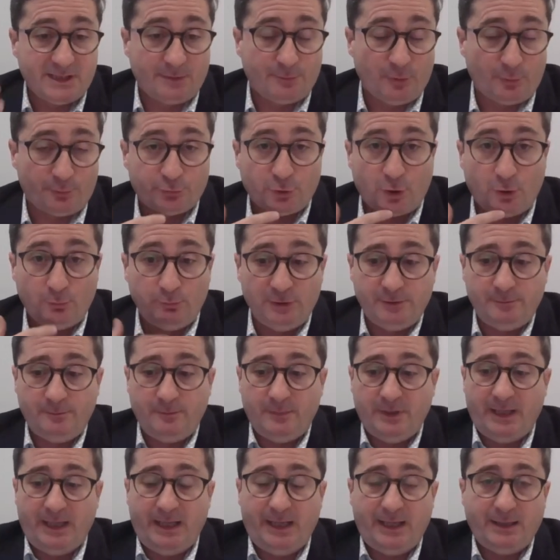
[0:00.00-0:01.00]
type of
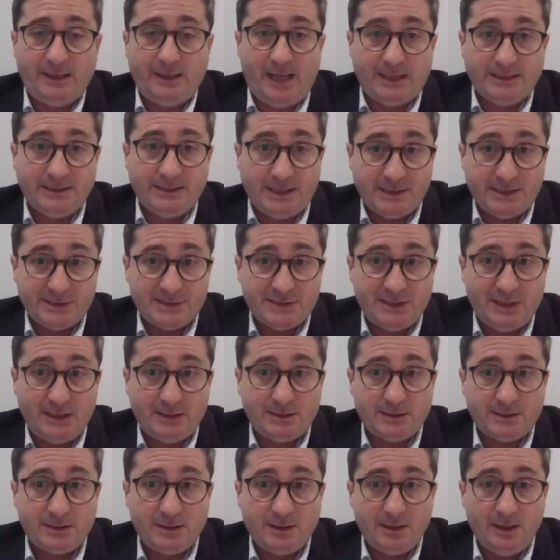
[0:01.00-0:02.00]
problem a data
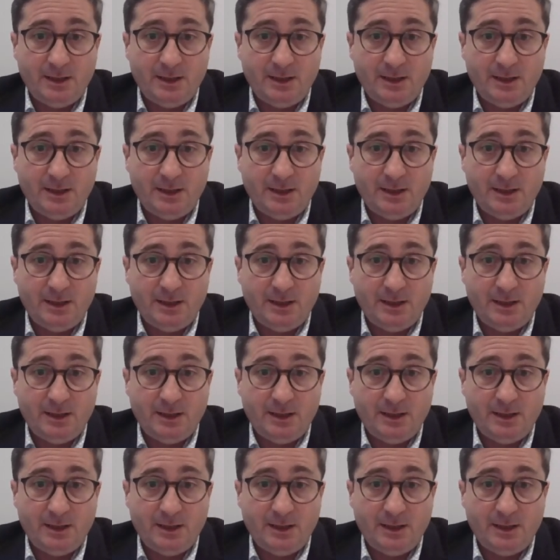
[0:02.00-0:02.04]
set